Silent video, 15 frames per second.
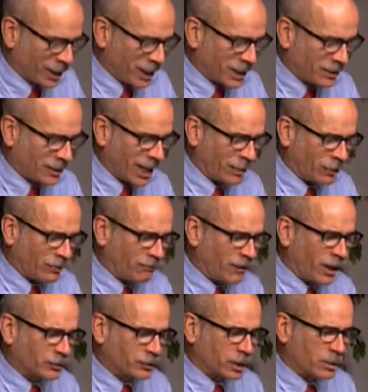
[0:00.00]
Sandra
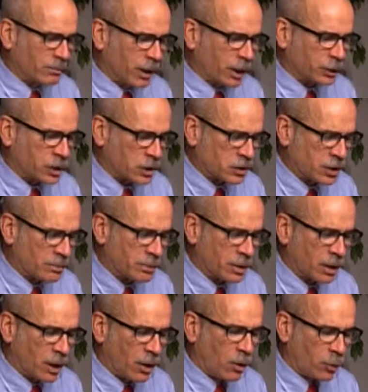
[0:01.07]
Felton and Marcia Sims
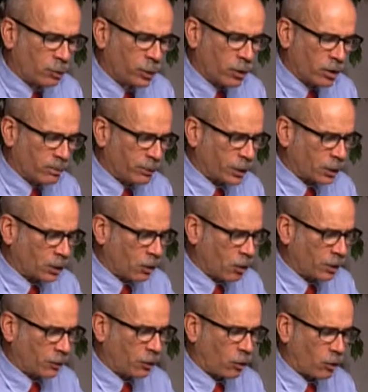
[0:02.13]
wrote a book
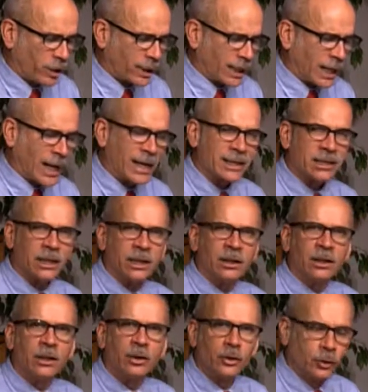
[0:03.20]
called
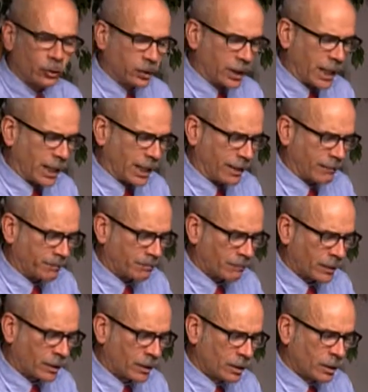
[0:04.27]
Organizing Your Day,
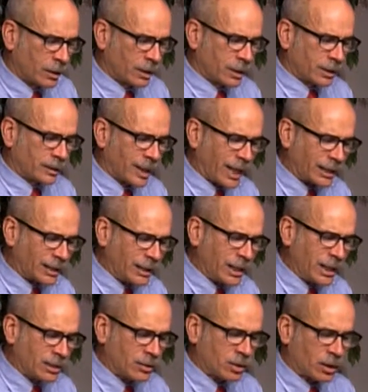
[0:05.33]

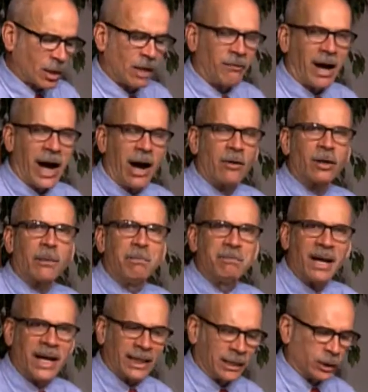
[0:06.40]
Techniques of How to
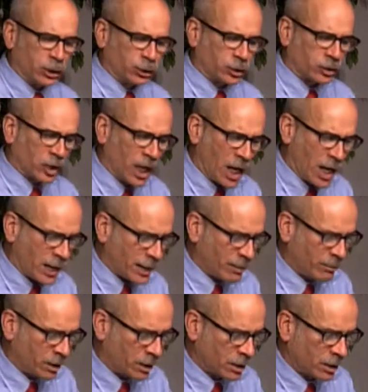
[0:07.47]
Manage Your
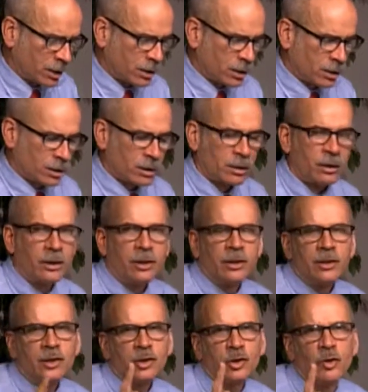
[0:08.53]
Time
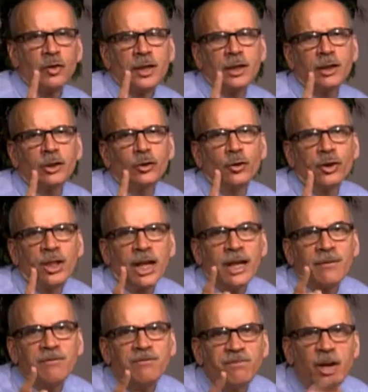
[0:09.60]
so that your day
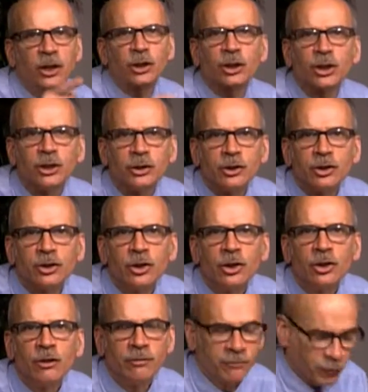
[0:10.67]
functions
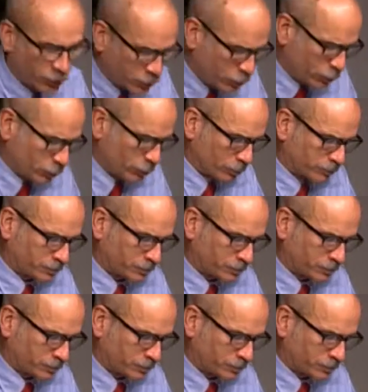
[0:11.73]
for you.